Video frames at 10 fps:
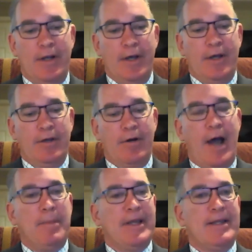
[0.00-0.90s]
You're
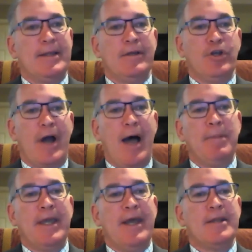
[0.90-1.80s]
obligated
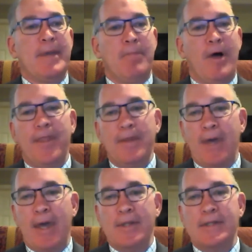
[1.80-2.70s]
to make monthly
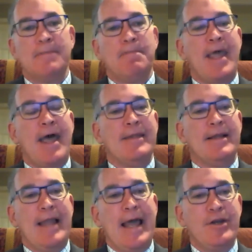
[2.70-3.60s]
payments, and the
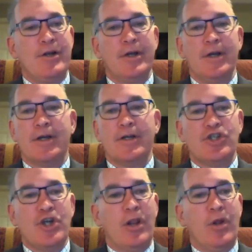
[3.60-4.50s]
lender could
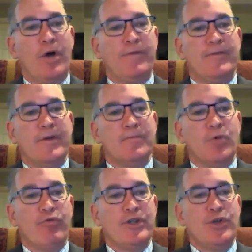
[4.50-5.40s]
shut it off
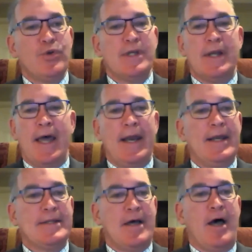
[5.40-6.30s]
or reduce it at
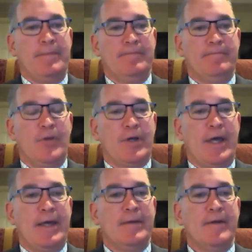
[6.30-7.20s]
any time.
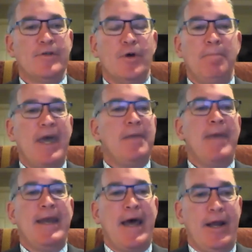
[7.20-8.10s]
Okay, so it may or
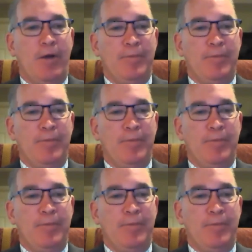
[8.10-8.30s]
may not help you.